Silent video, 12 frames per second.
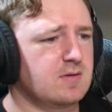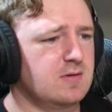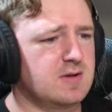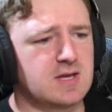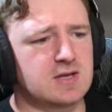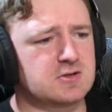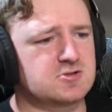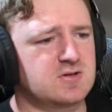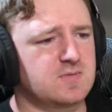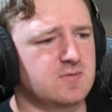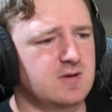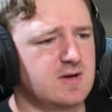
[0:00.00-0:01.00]
You can't get
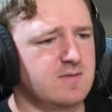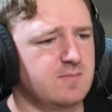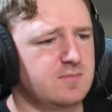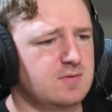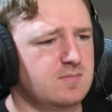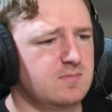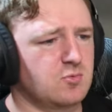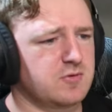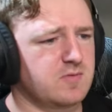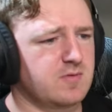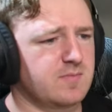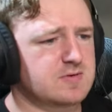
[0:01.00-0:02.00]
stripped when you have more
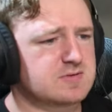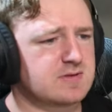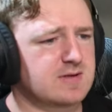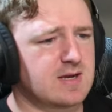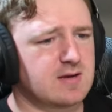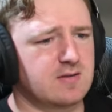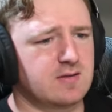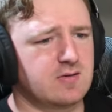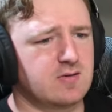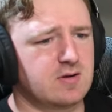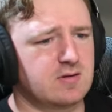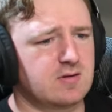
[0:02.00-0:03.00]
than one person tackling you.
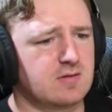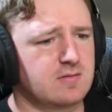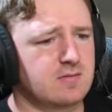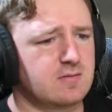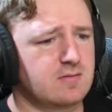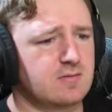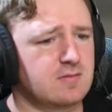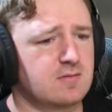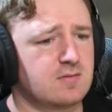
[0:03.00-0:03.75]
Right? Yeah.